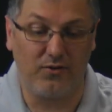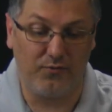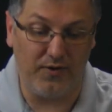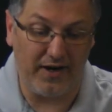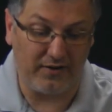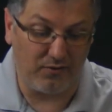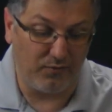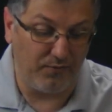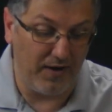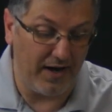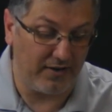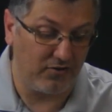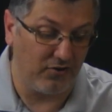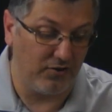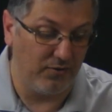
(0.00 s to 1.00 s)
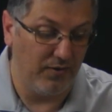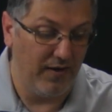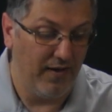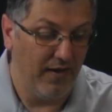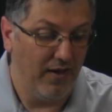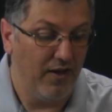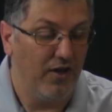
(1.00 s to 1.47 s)
factor, factor.
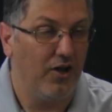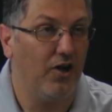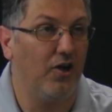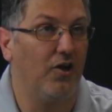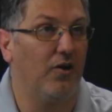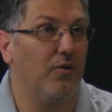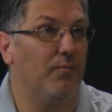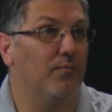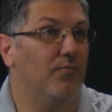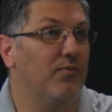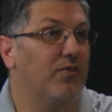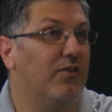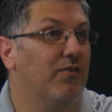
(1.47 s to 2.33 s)
So I'm